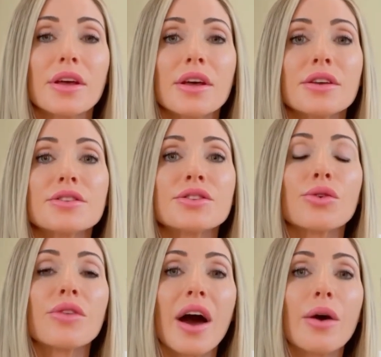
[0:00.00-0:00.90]
so
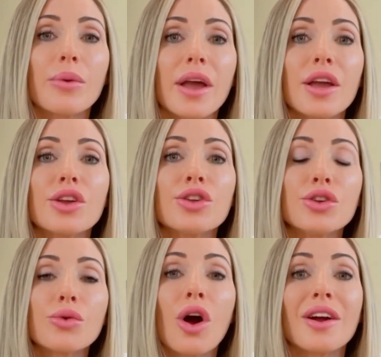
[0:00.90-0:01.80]
that way
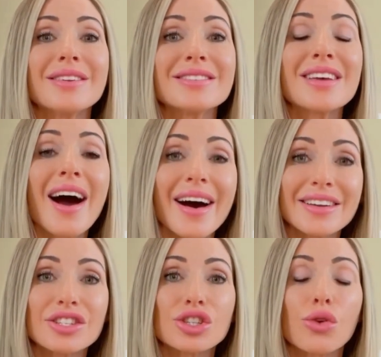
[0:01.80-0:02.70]
you are in
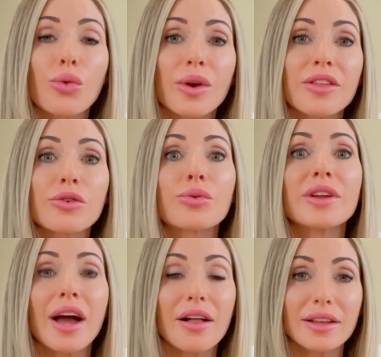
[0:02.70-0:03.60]
touch with
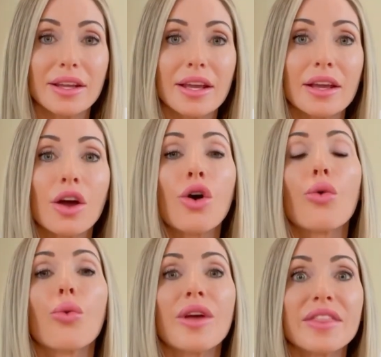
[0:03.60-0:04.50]
reality,
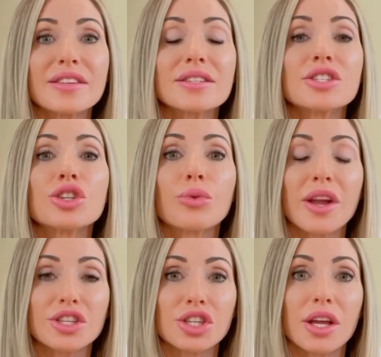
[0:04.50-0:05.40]
with the
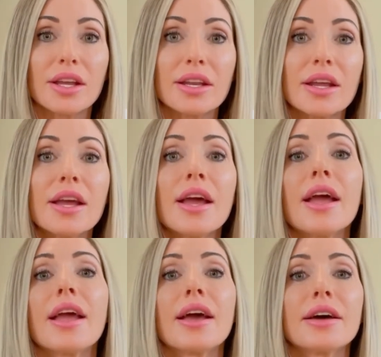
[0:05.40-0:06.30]
situation,
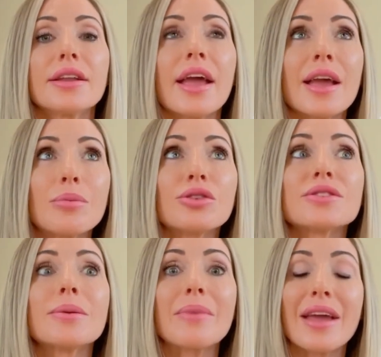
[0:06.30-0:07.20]
and able
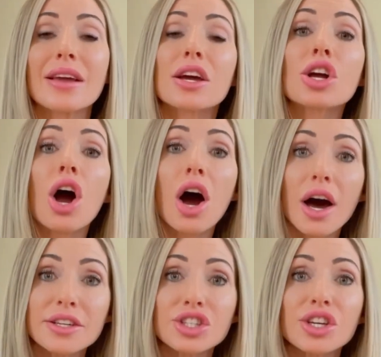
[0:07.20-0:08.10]
to make
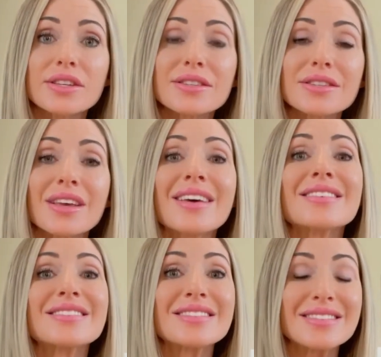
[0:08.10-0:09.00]
conscious,
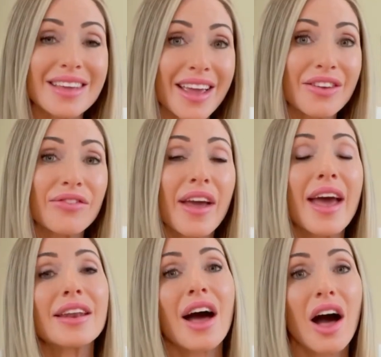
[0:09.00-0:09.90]
safe,
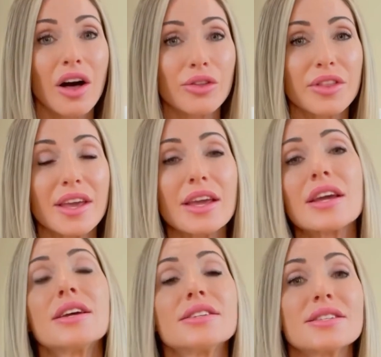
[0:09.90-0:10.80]
and healthy
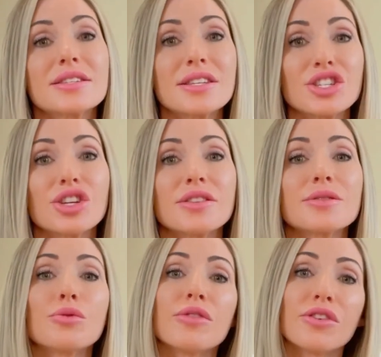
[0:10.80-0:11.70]
decisions
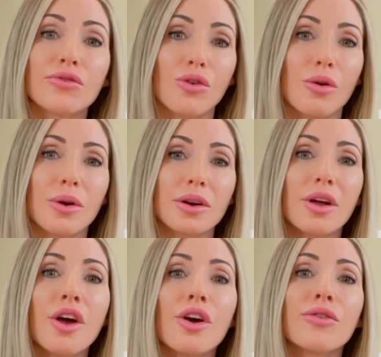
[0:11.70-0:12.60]
moving forward
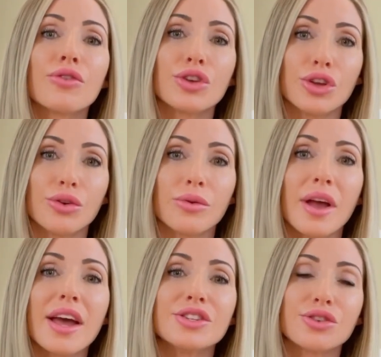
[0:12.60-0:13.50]
for you
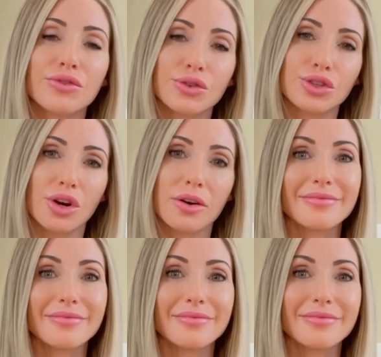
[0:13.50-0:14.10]
and your future.